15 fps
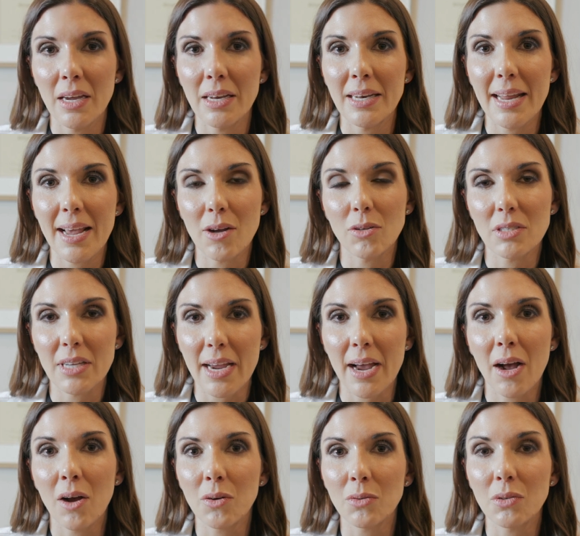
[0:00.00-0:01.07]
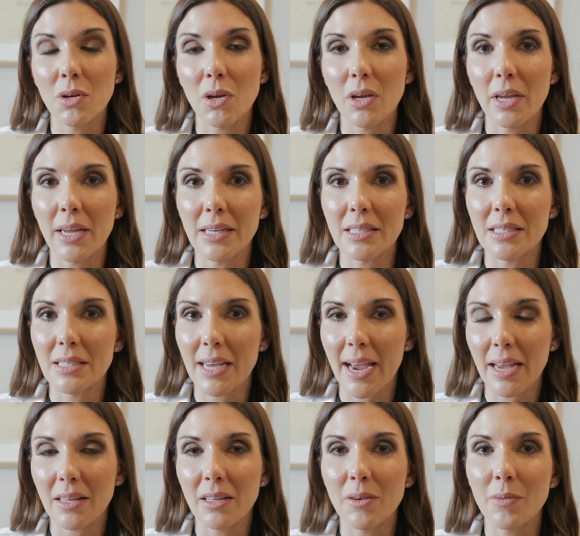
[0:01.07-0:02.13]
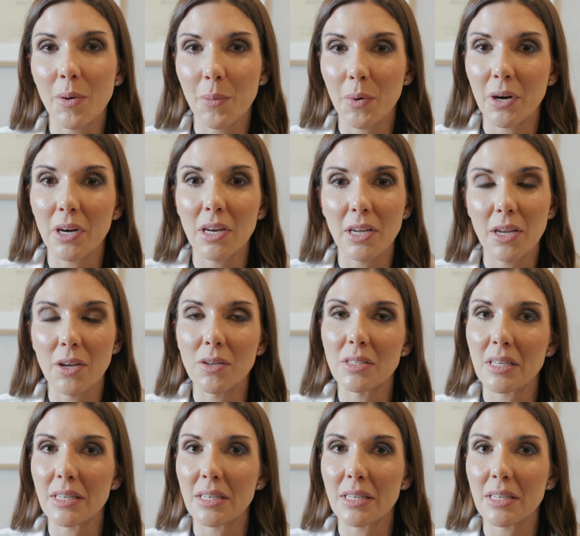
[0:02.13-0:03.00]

nail down exactly what we're going to use